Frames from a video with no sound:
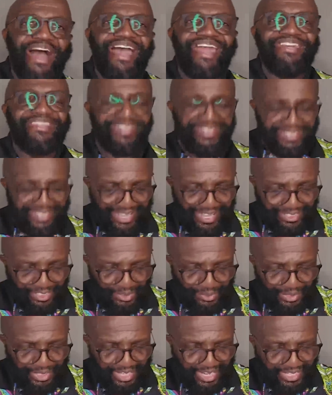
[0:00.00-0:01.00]
minded.
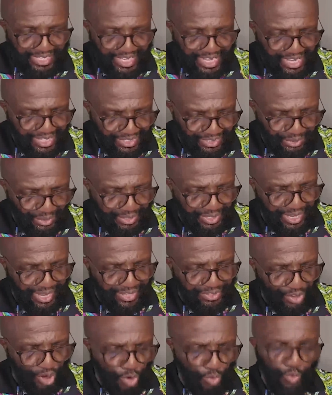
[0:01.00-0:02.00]
Hallelujah. Glory
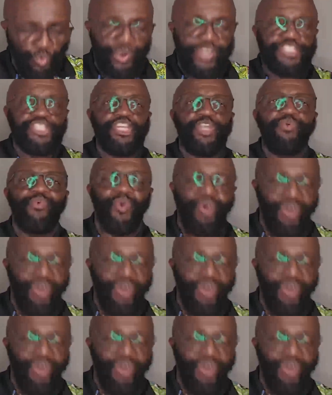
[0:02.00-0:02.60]
God. Or wishy